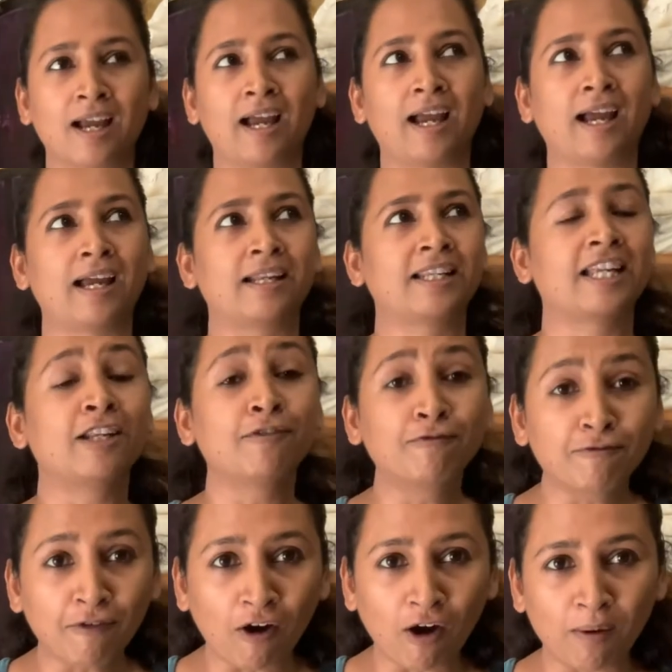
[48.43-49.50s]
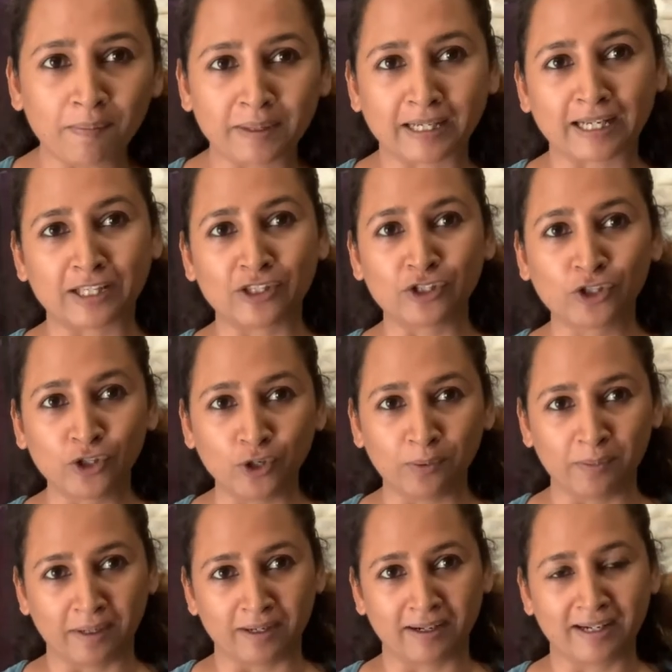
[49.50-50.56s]
and informed
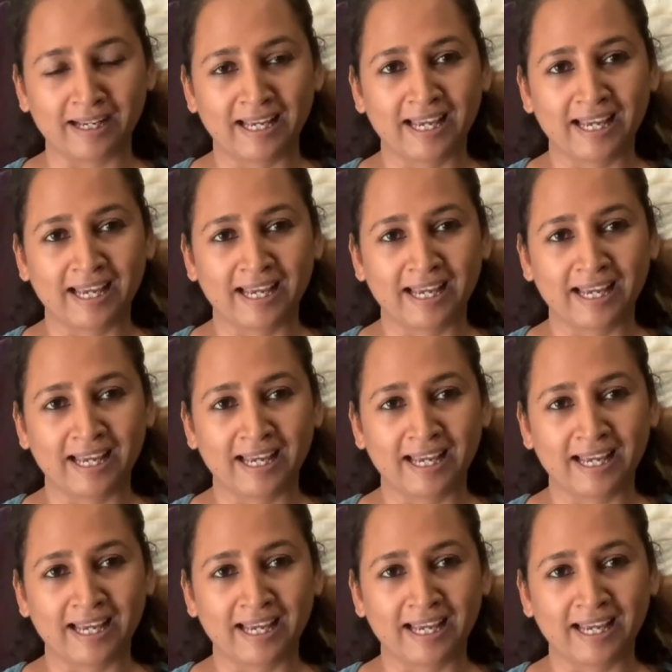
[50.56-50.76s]
consumer,